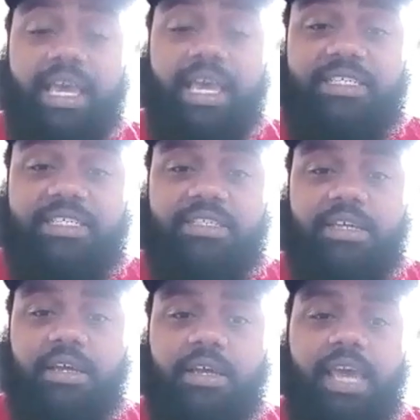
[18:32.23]
is,
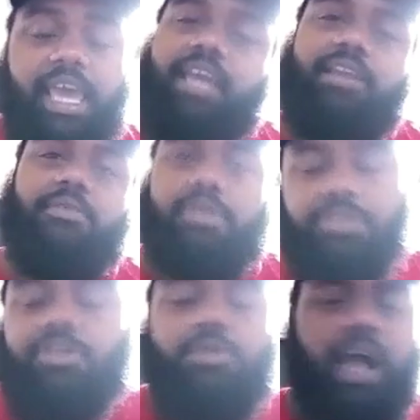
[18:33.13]
it,
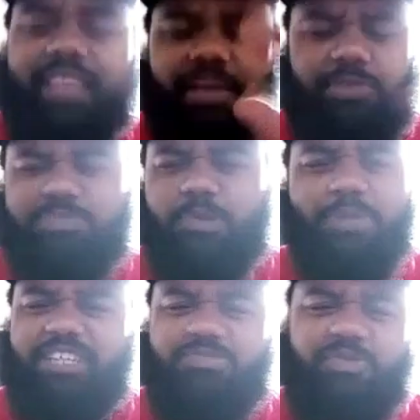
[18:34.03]
you know, I think we spoke
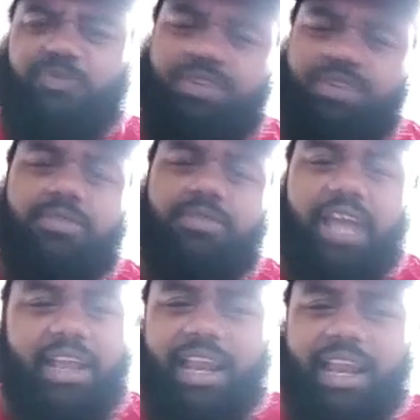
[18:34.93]
about this before. You know,
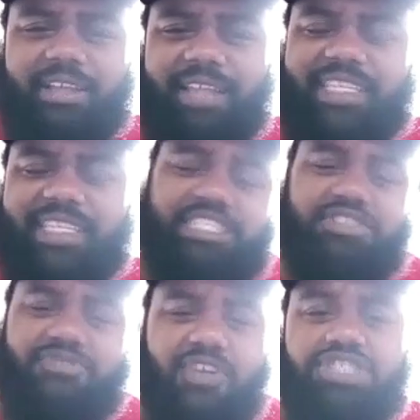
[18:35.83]
like, like they teaching
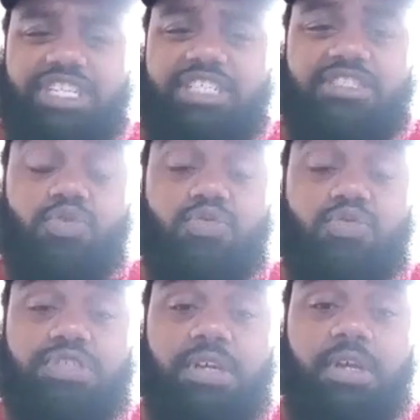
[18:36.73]
the wrong shit in
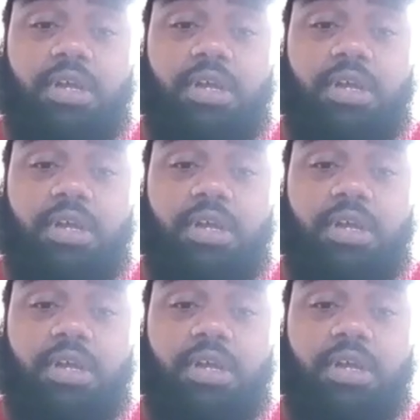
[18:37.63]
schools.